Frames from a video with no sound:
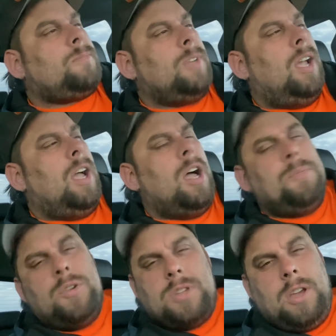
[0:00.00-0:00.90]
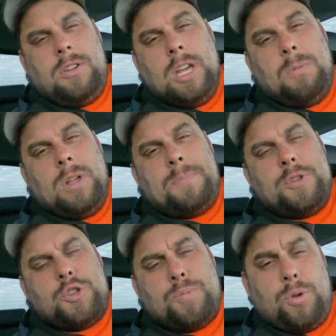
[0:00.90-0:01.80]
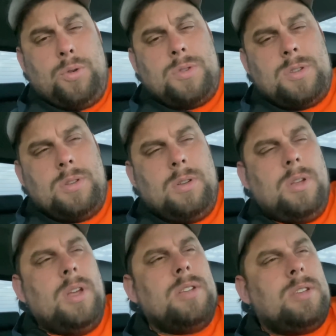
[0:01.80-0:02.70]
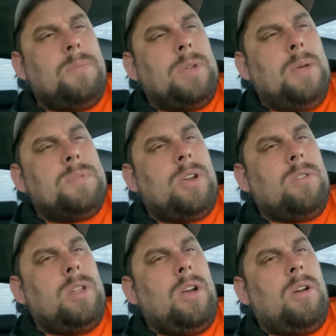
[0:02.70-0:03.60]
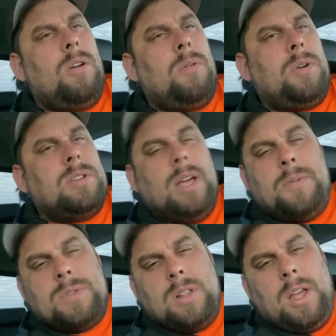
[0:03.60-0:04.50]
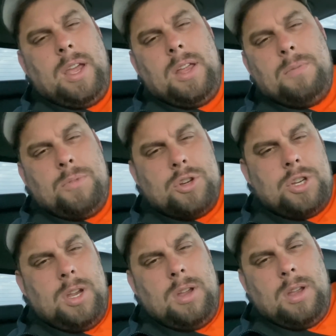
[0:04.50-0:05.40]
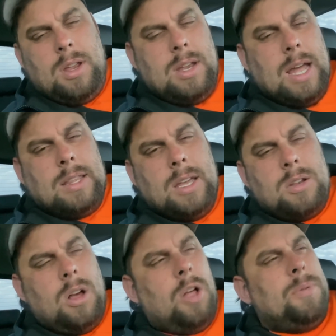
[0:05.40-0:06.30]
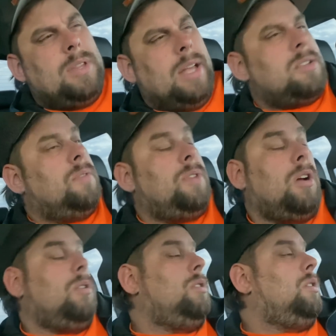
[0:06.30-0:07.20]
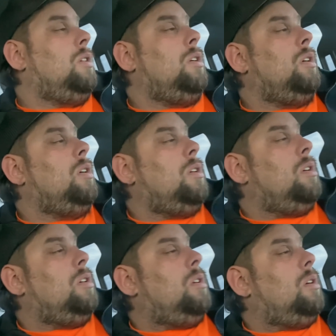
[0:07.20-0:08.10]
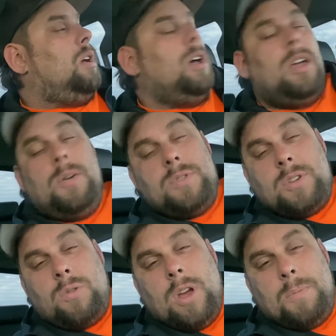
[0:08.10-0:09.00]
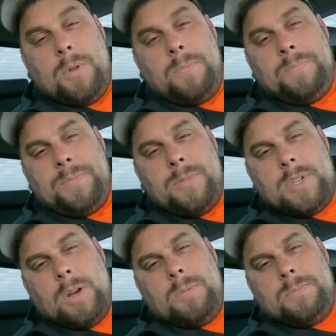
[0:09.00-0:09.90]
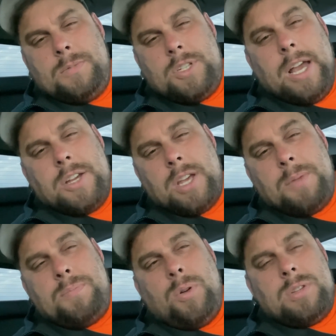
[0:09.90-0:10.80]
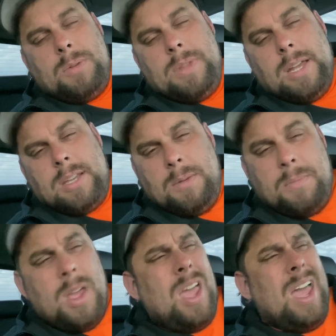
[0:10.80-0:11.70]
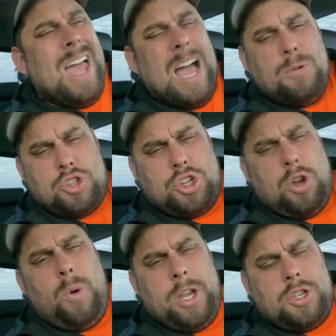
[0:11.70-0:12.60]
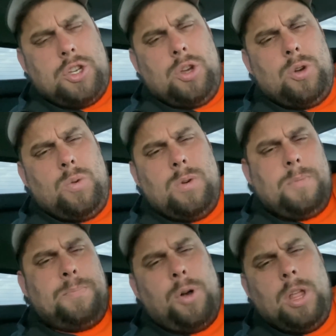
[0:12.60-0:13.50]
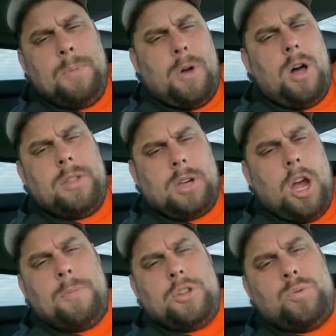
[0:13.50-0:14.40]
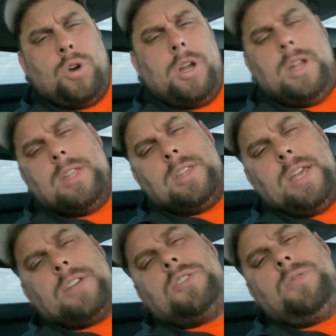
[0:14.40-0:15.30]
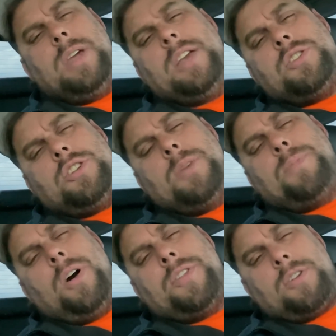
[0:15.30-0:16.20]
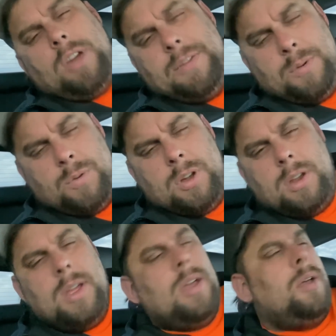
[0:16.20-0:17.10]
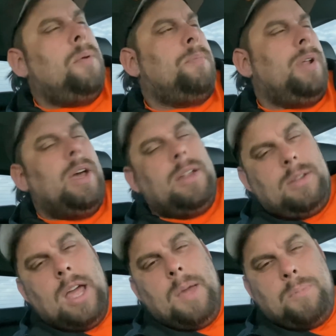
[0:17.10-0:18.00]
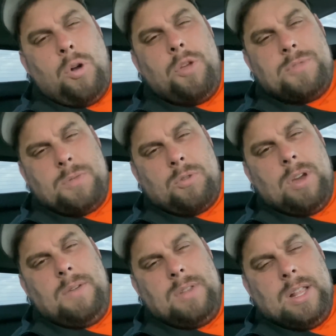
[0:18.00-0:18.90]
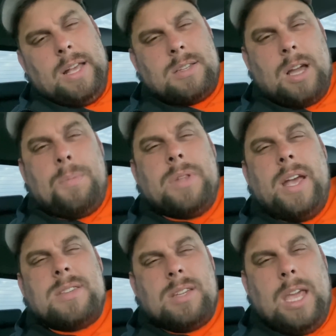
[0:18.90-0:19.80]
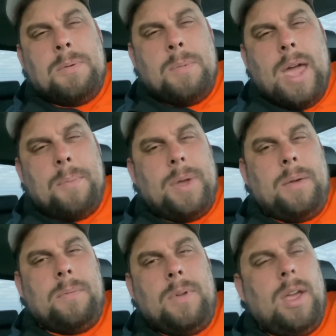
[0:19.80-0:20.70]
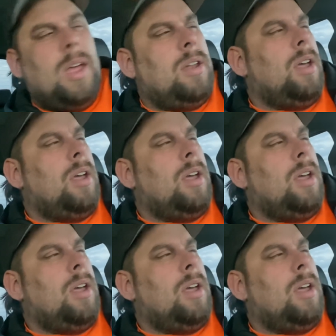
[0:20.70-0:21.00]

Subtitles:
usually you can double up the spruce sometimes here and there because that was light and bushy and not that tall. But that stuff there, it was incredible. So Josh, I pulled some of that to him. I was going to pull him all the garbage wood and then the next 2 days chip all the gravy wood. But I pulled him some gravy the last couple days to keep him happy and